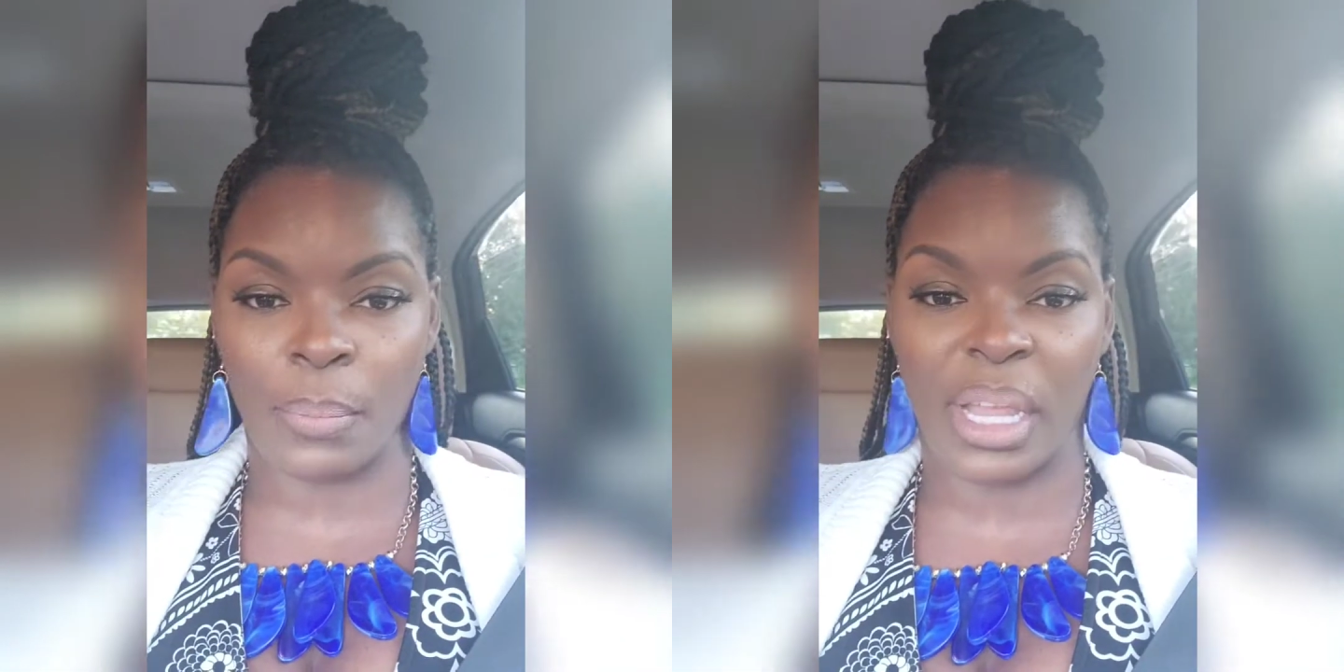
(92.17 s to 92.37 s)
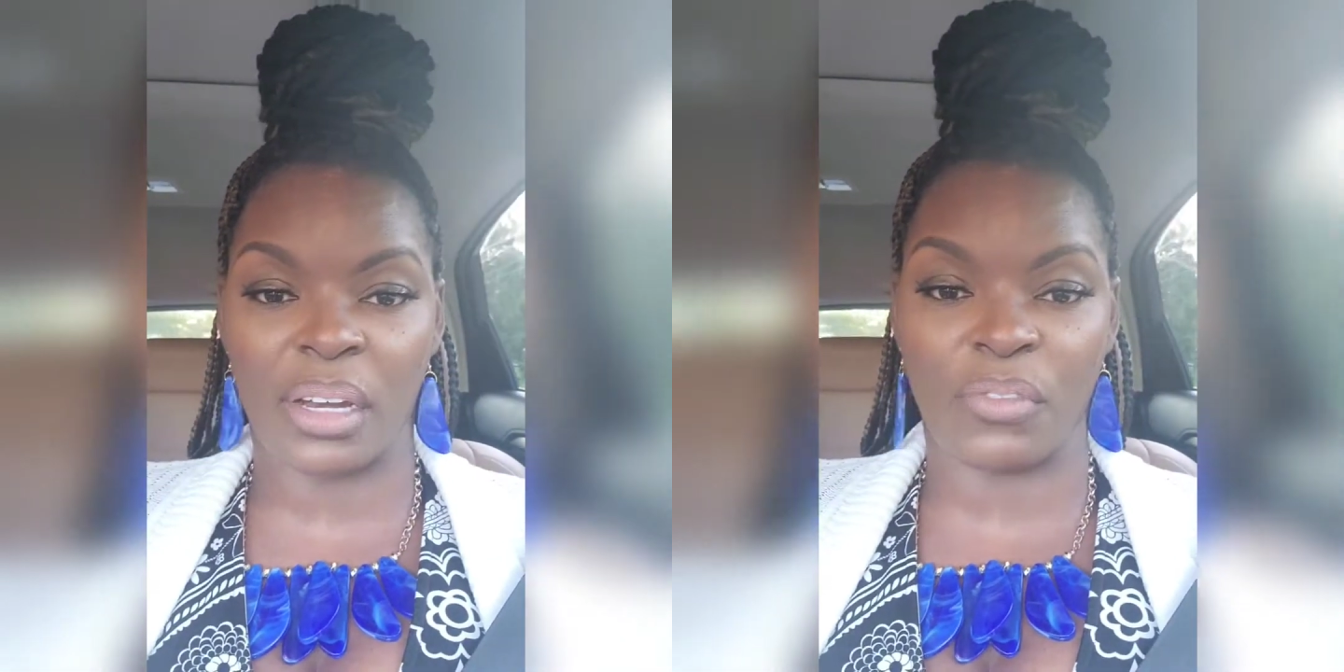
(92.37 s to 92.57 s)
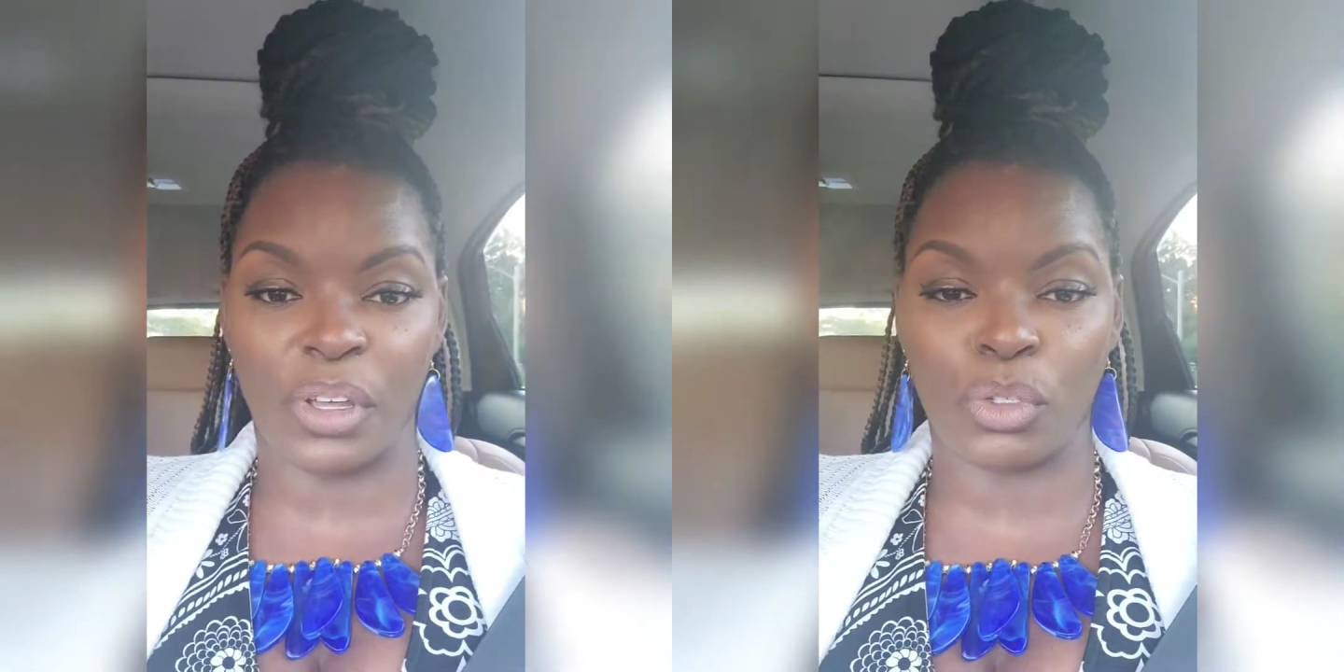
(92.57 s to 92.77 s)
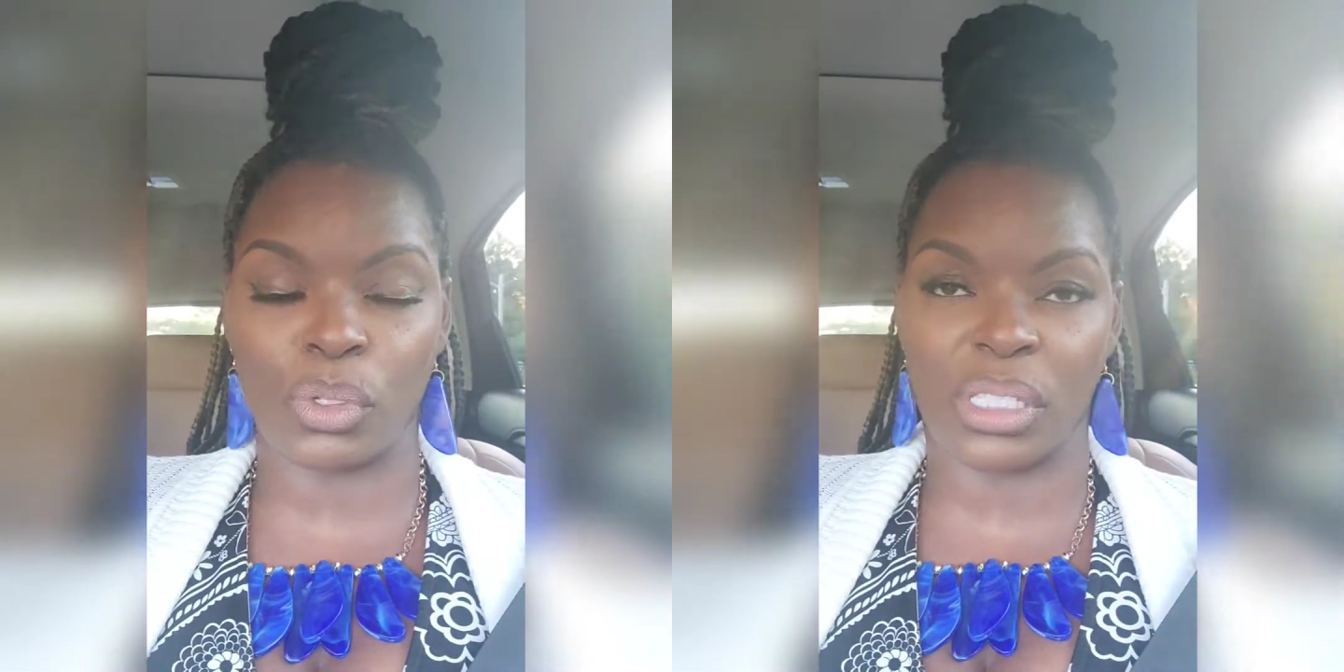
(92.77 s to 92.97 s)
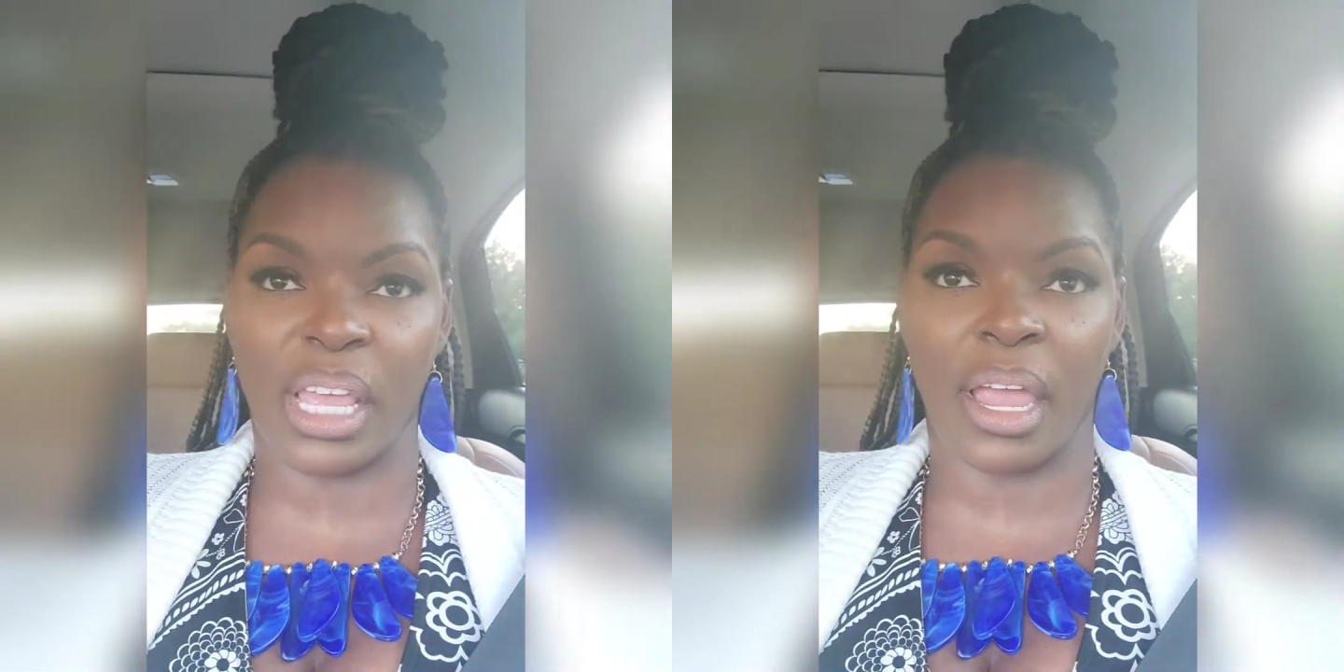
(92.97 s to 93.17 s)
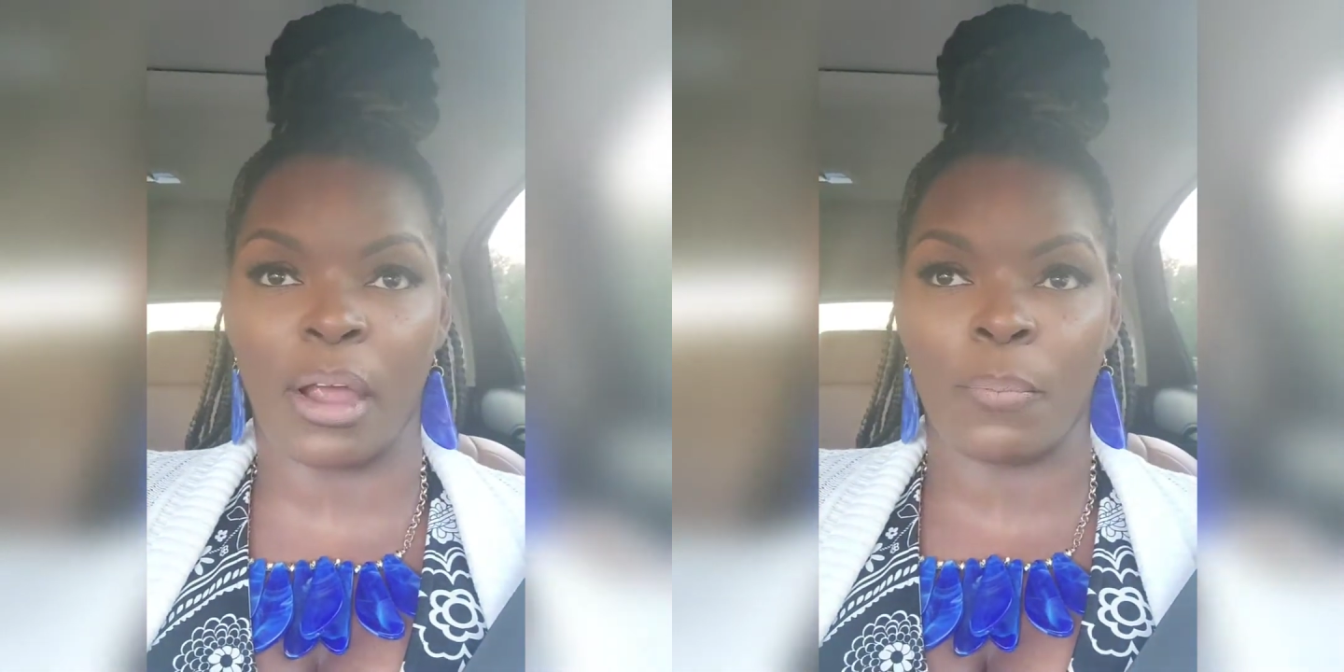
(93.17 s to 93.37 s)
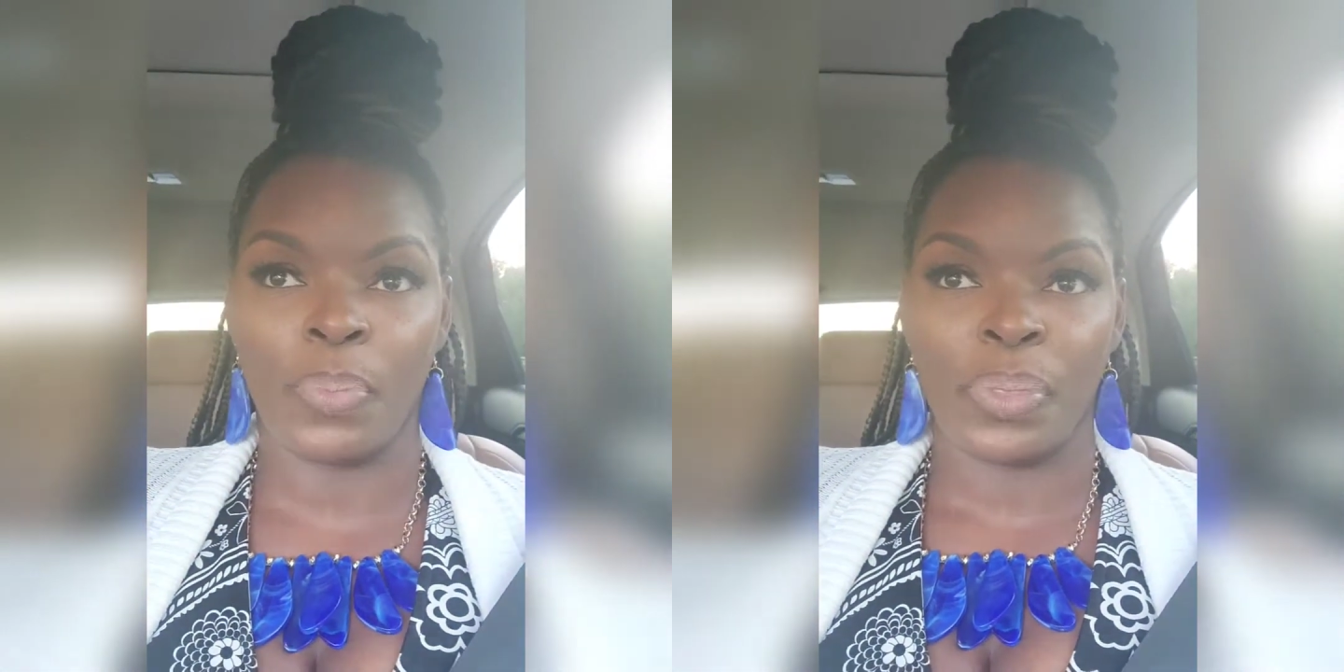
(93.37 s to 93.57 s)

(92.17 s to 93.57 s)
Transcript: individuals there